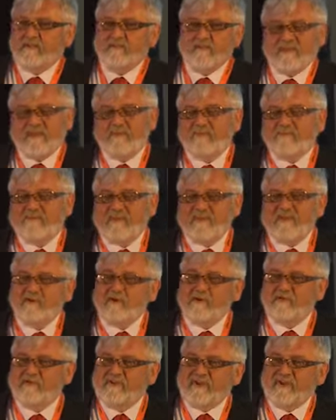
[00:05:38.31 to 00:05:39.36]
But then we've had a
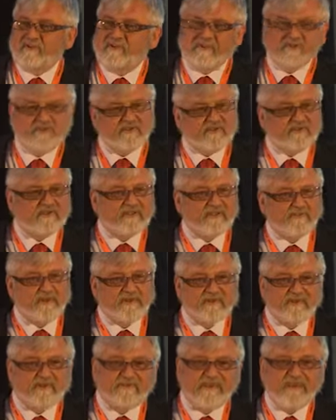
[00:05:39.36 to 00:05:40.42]
non-recurrent addition to the
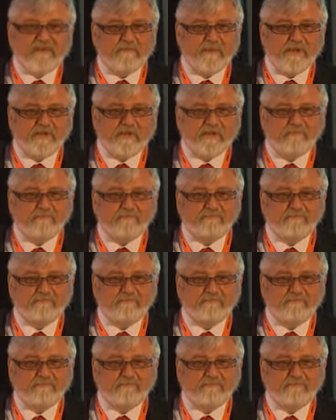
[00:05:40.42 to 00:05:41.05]
budget of 8 million.